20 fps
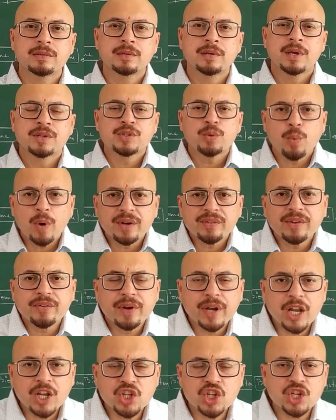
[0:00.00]
So what is the
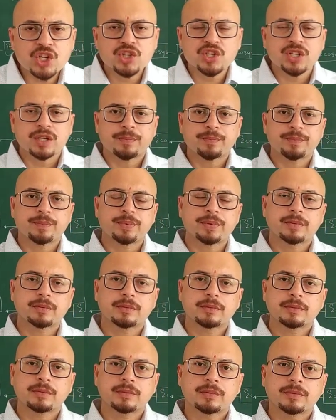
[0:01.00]
relationship?
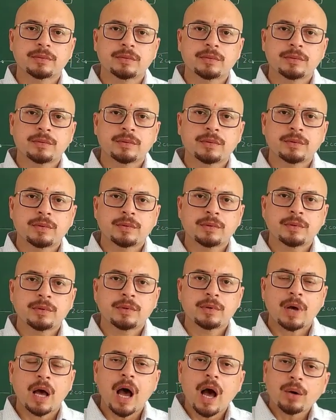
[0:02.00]

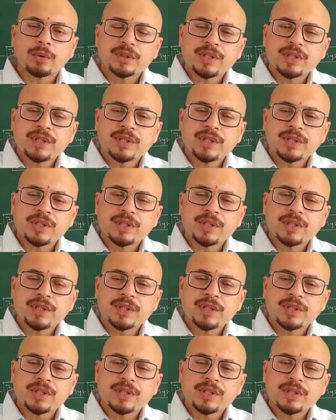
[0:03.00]
How